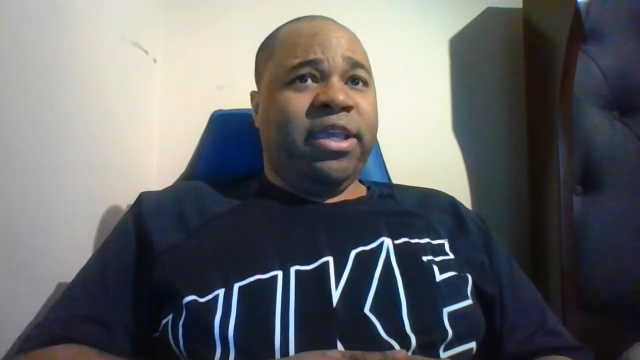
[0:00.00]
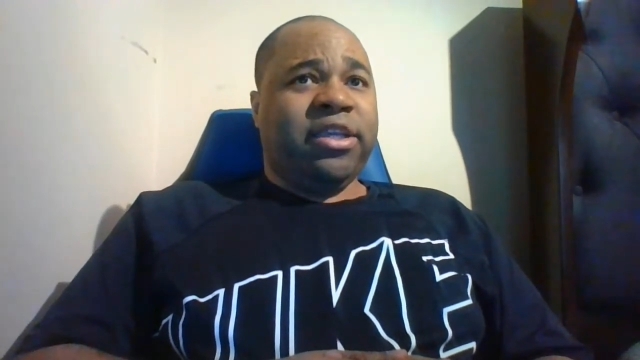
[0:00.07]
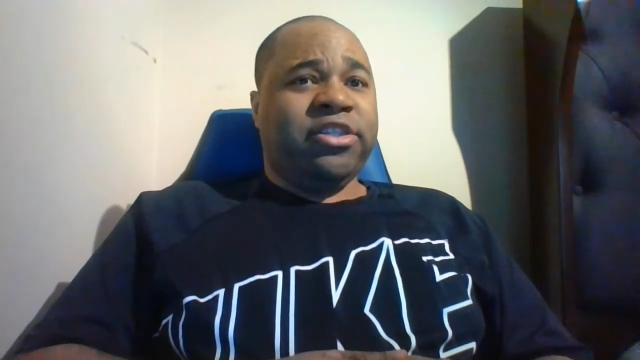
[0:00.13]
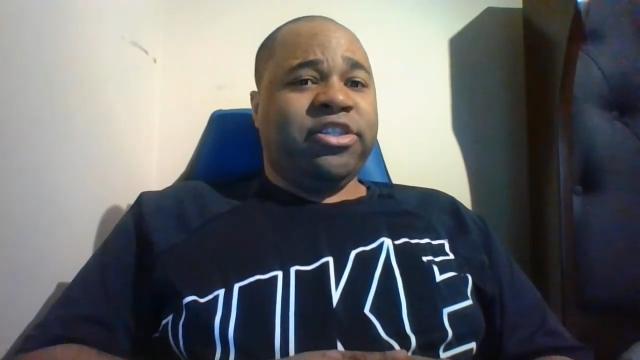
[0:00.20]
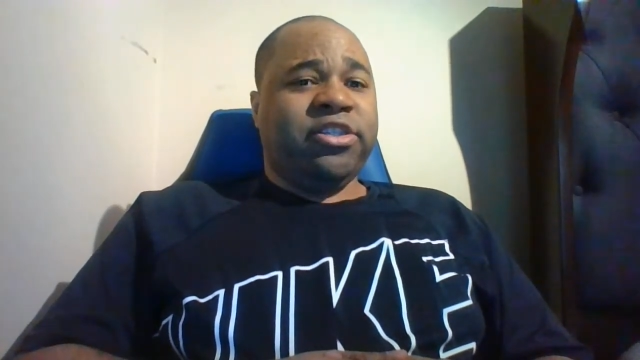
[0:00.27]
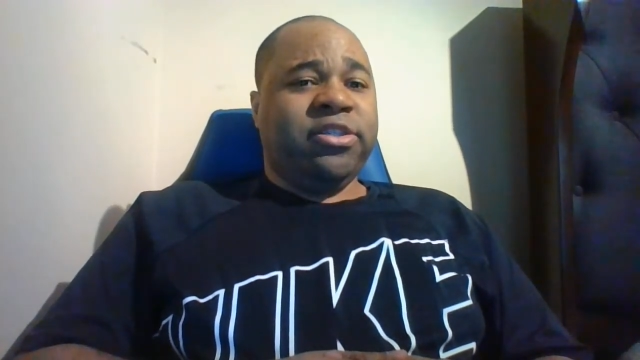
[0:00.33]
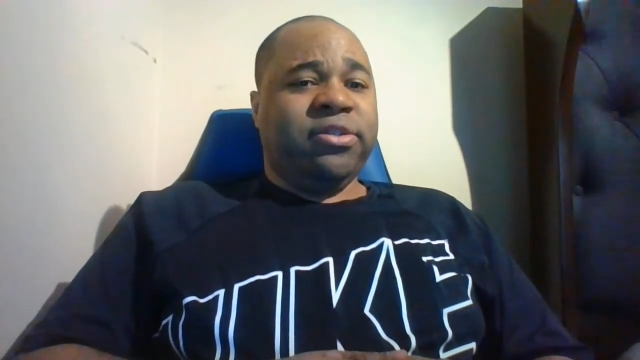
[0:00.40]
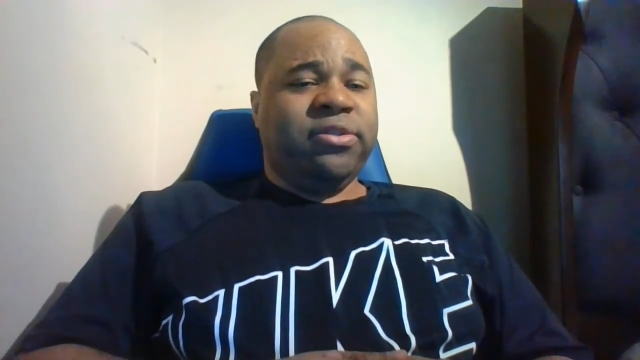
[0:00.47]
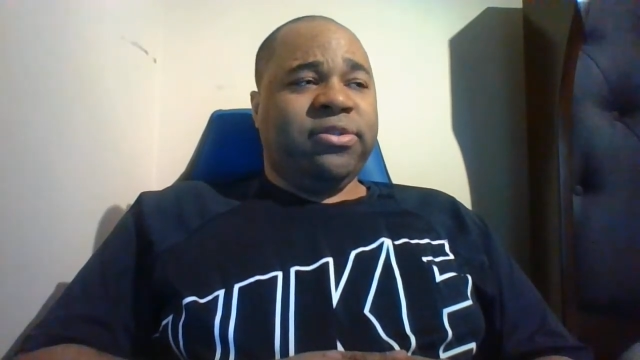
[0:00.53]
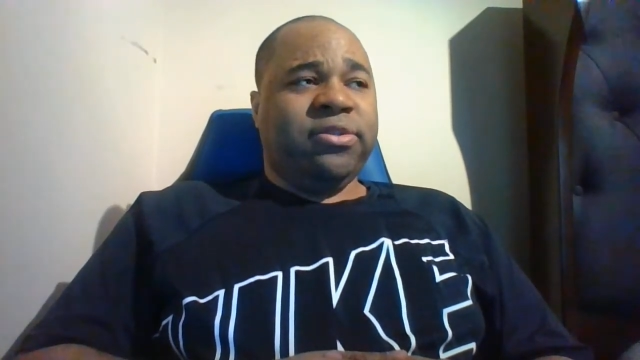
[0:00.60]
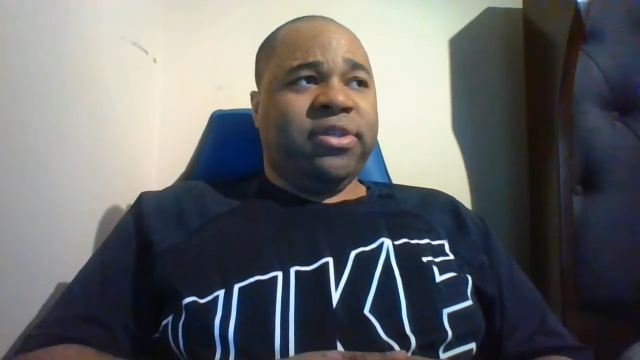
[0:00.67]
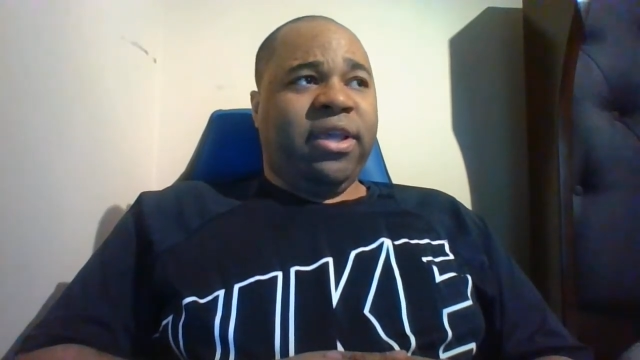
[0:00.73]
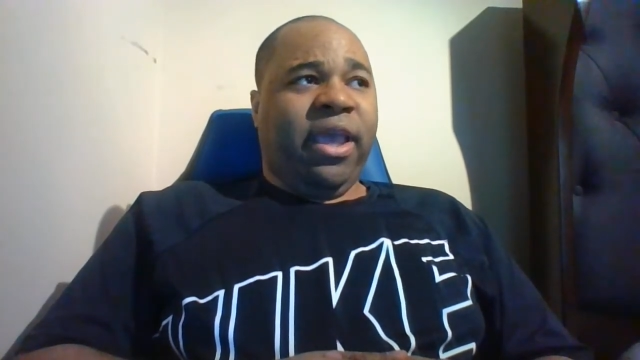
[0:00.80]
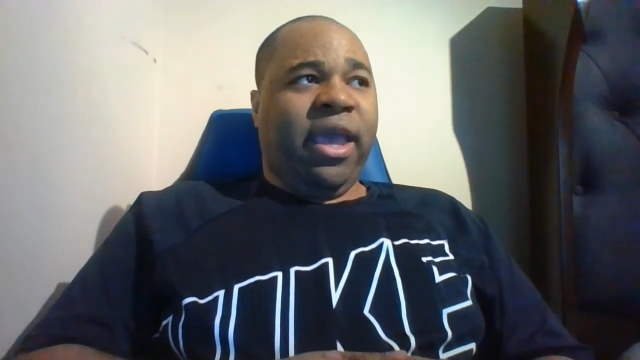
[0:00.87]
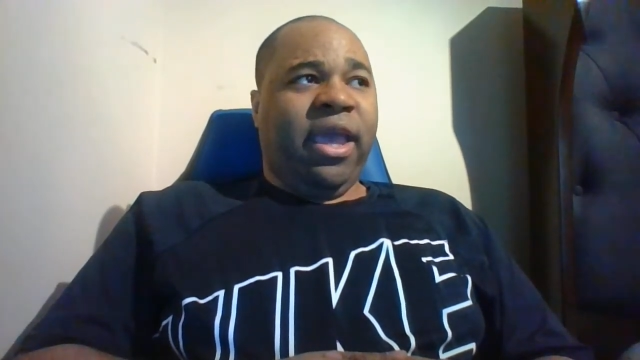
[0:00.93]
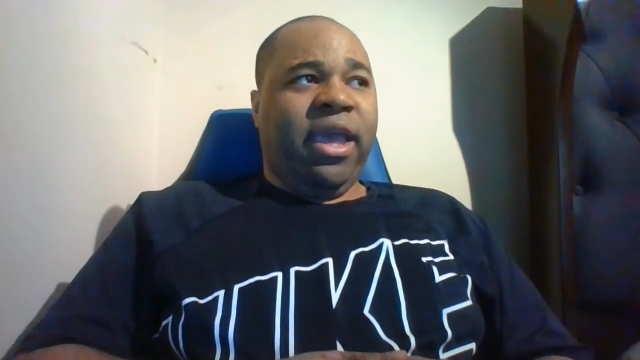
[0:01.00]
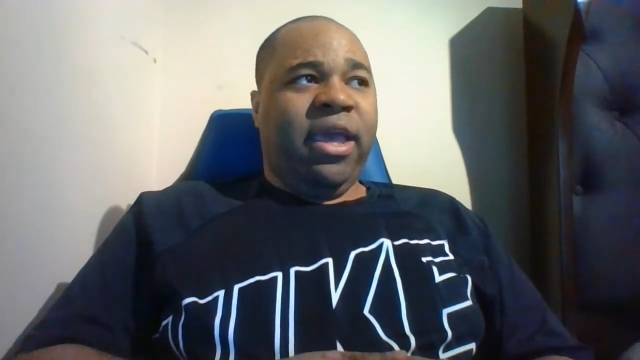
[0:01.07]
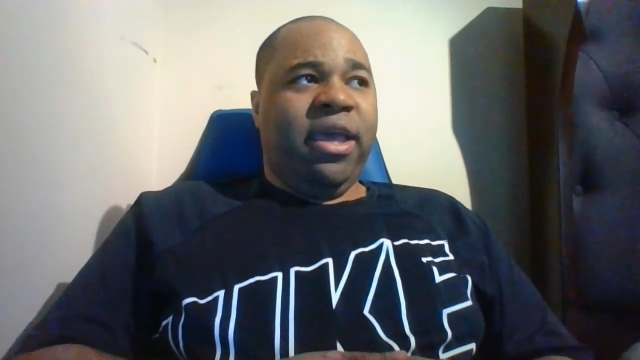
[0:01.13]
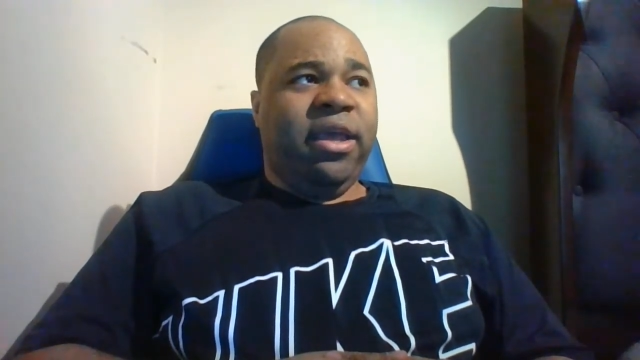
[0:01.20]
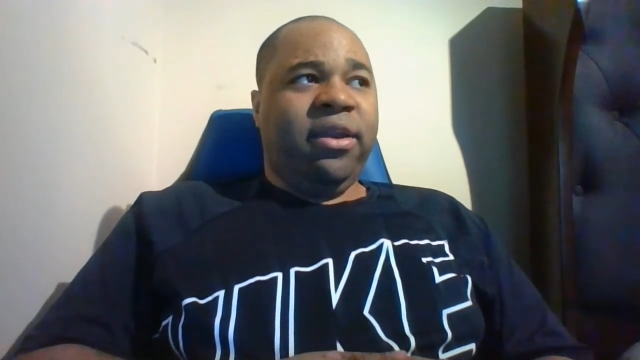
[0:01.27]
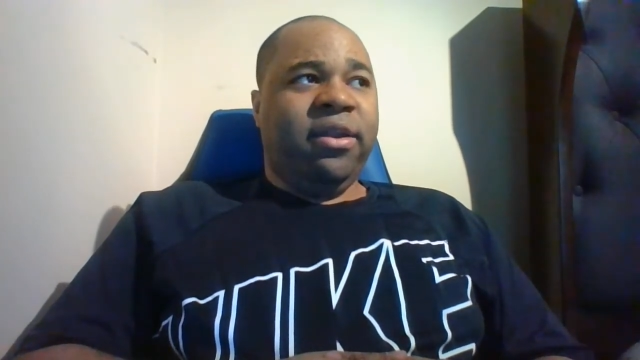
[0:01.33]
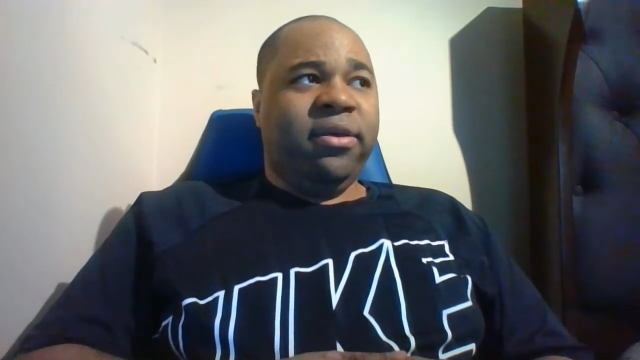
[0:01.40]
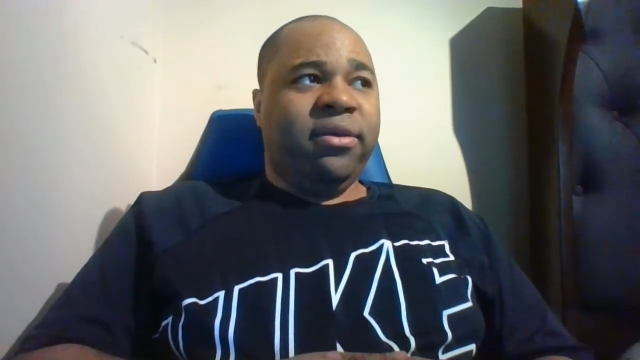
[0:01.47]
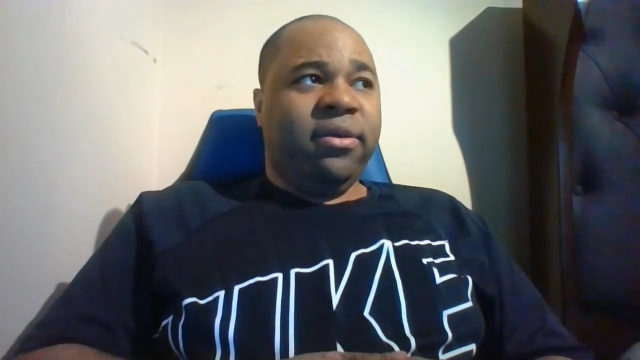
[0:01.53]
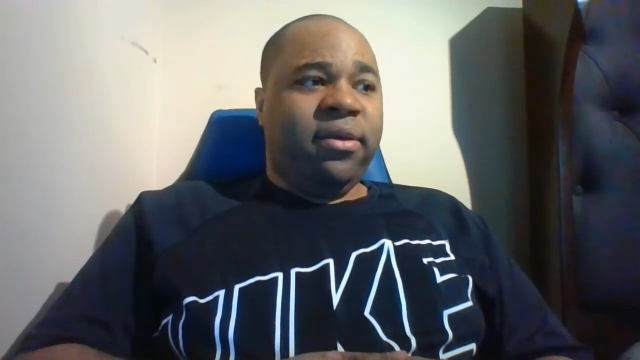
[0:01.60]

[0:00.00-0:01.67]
issues ahead.